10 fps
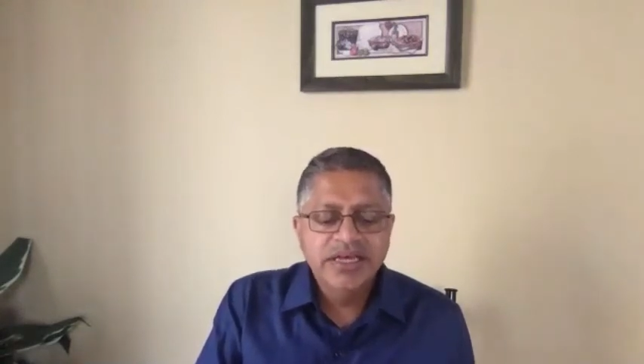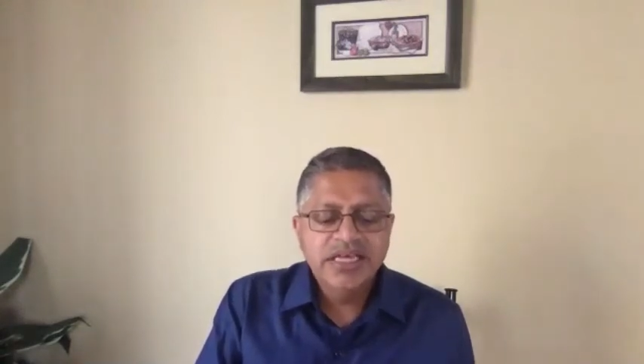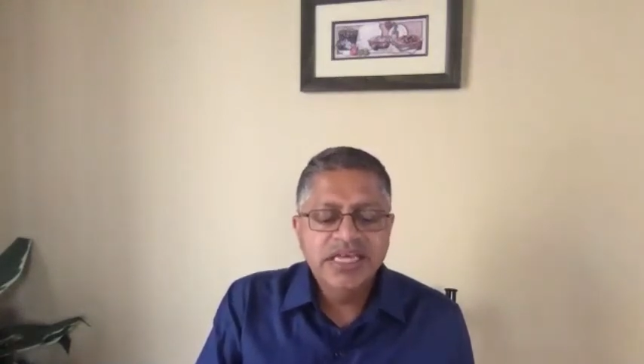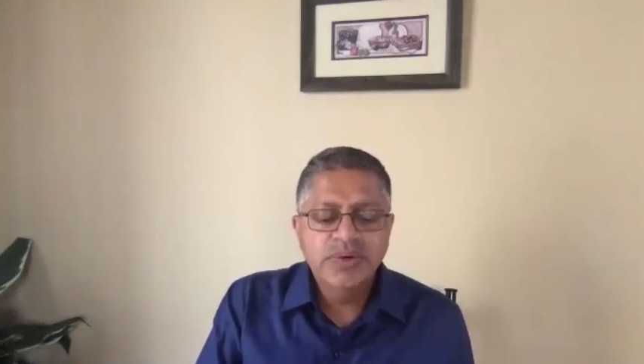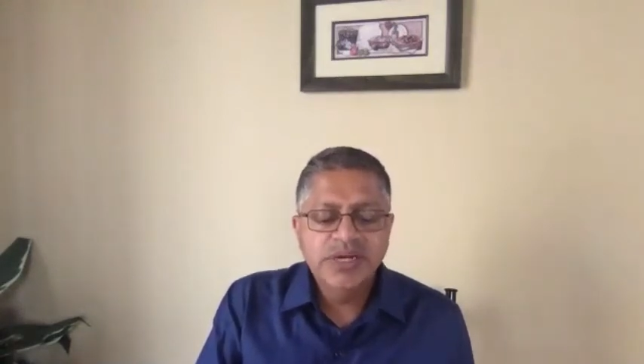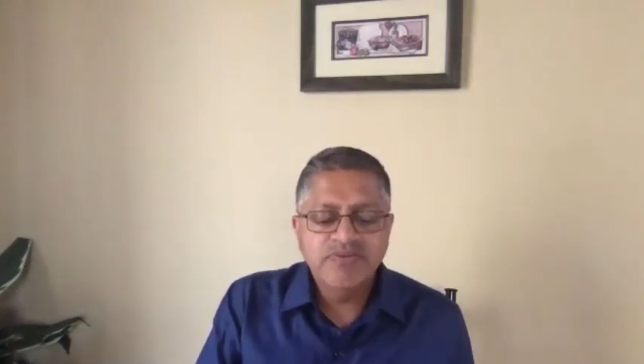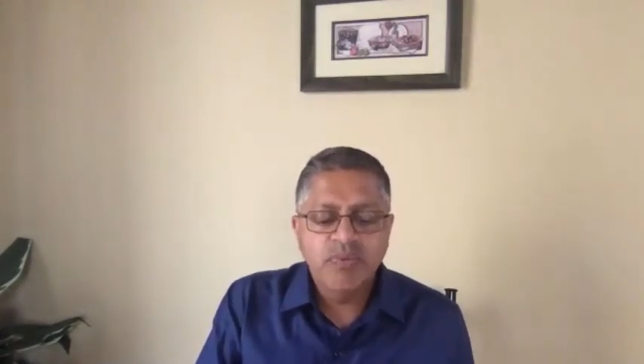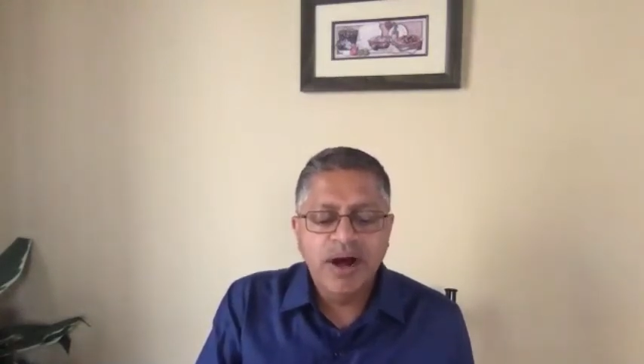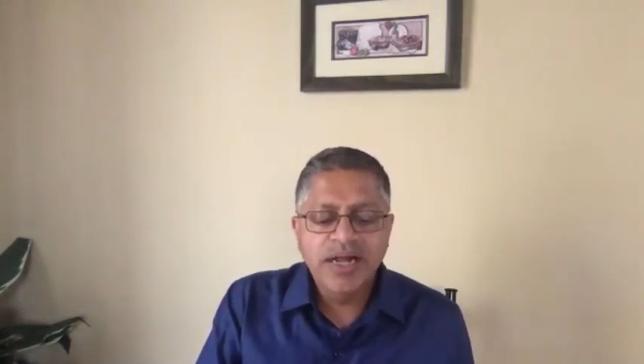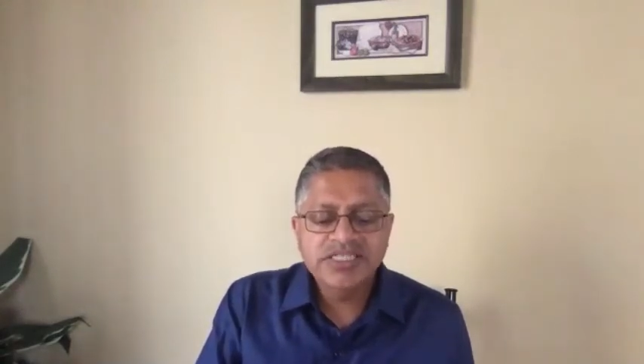he would have
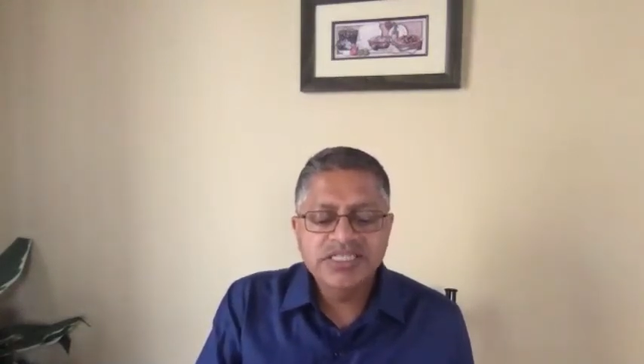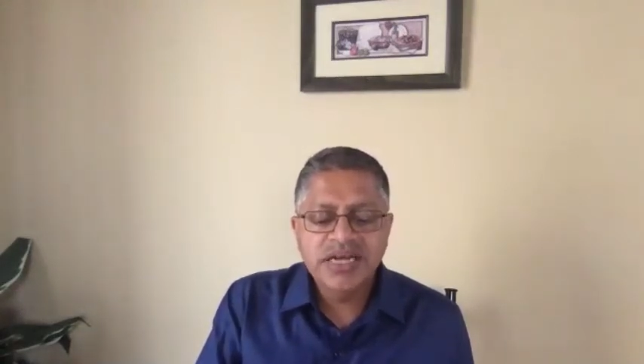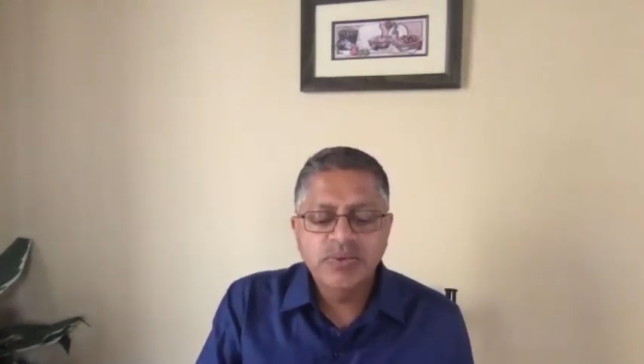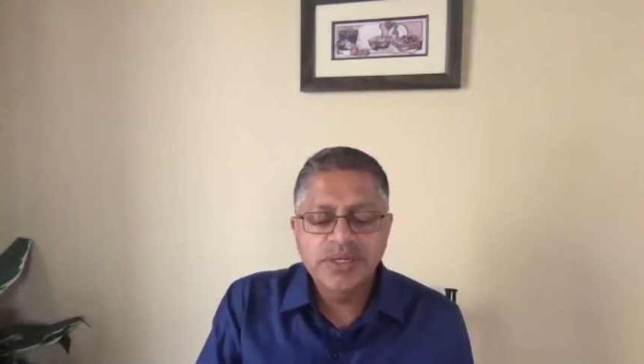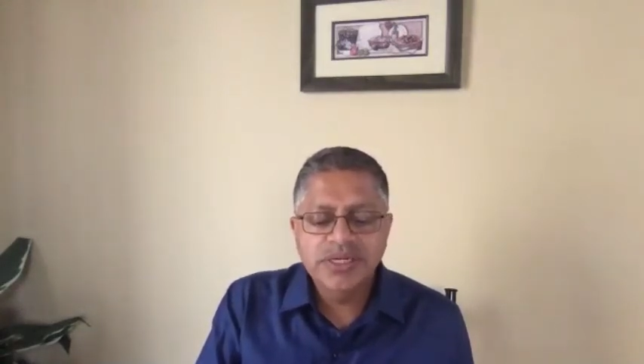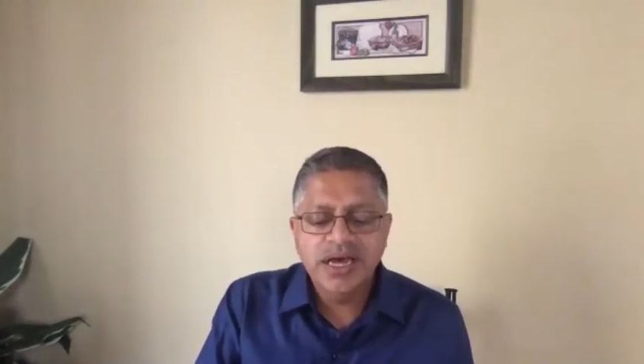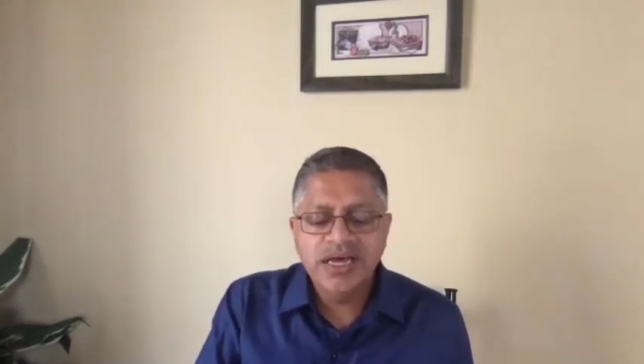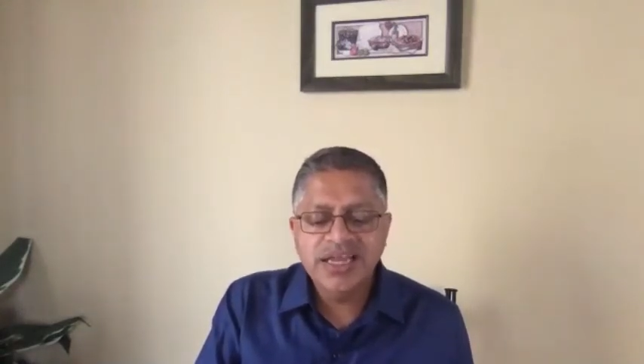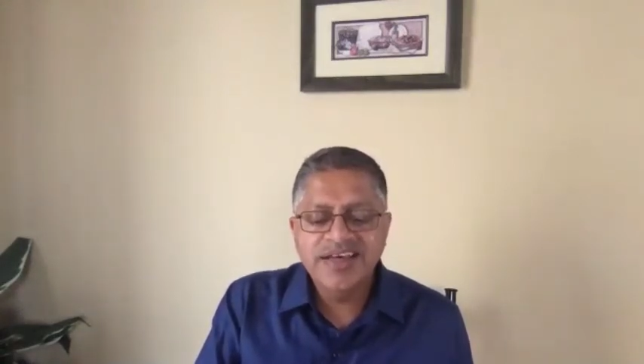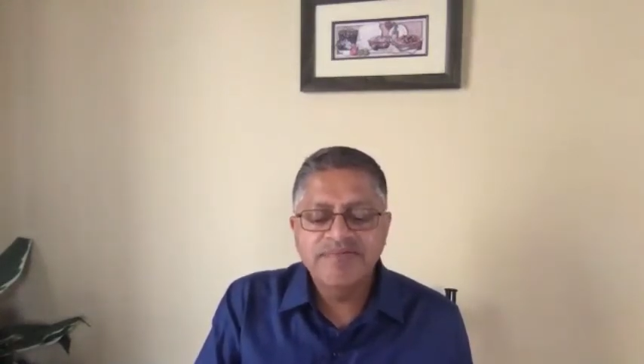watched and would
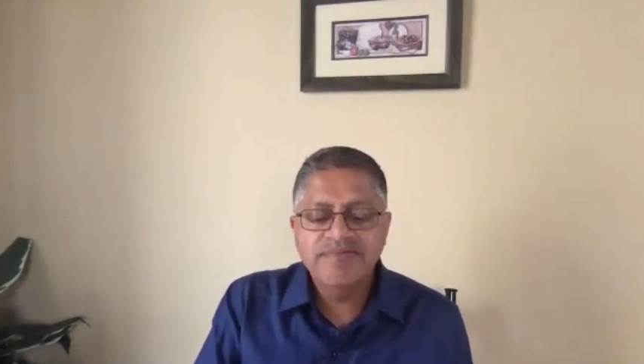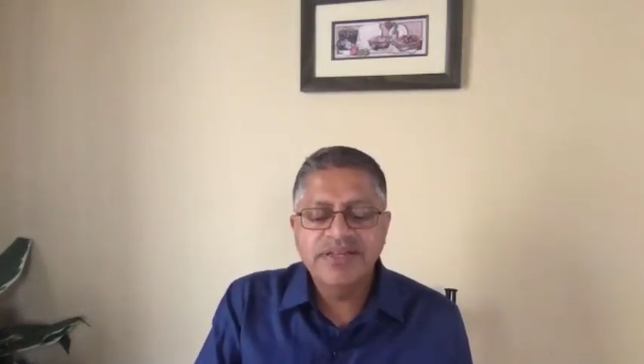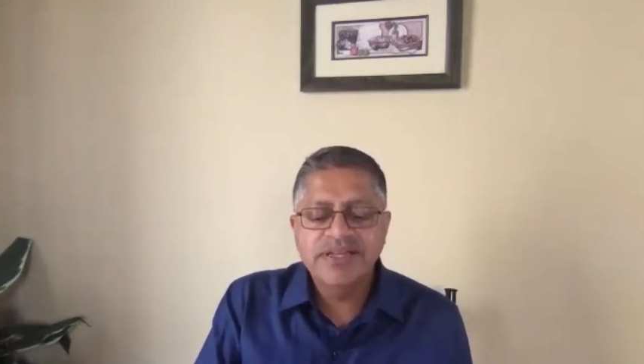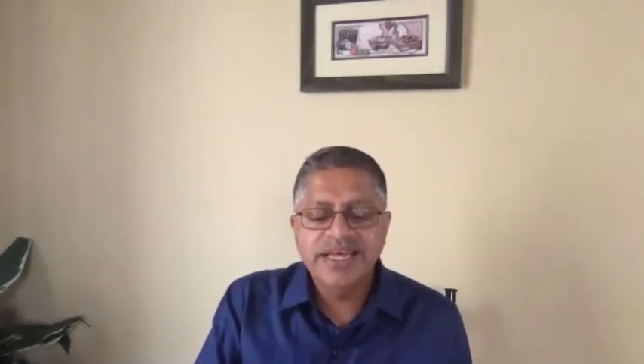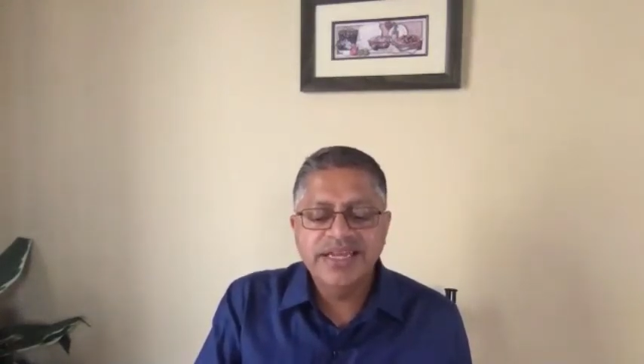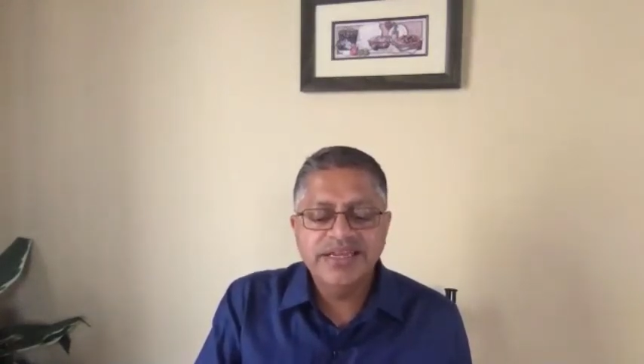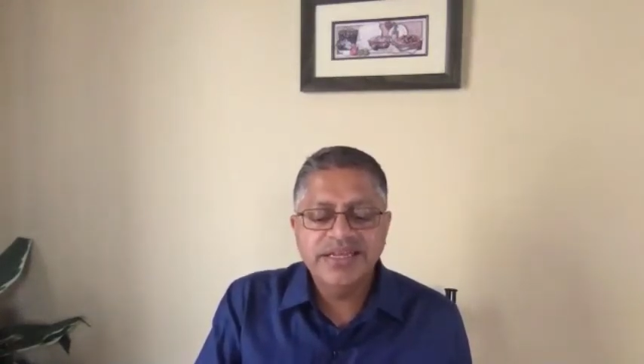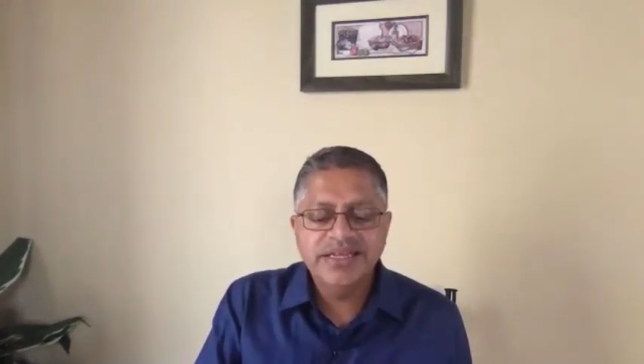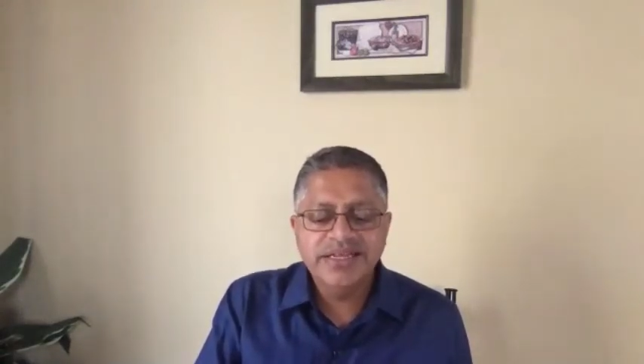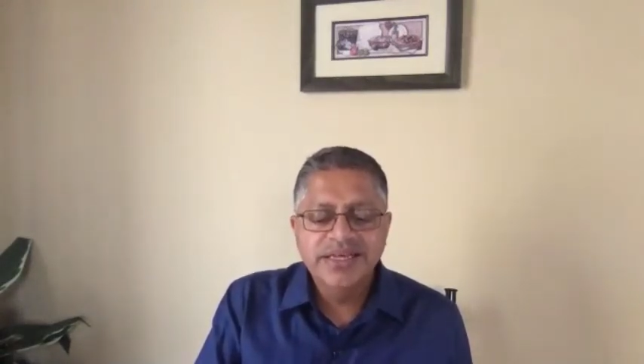not have let
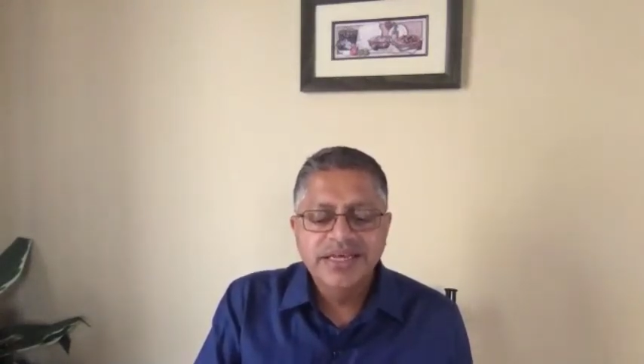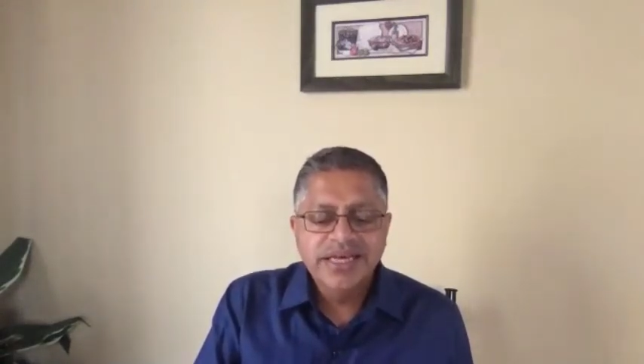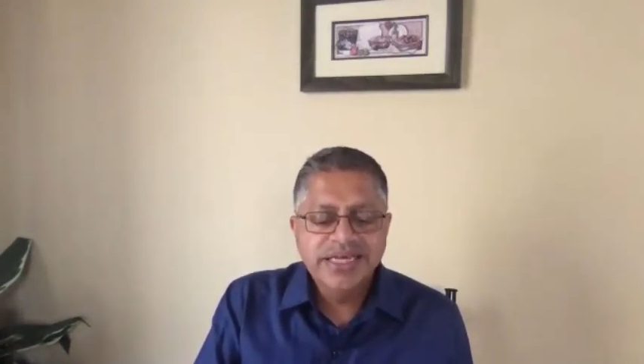his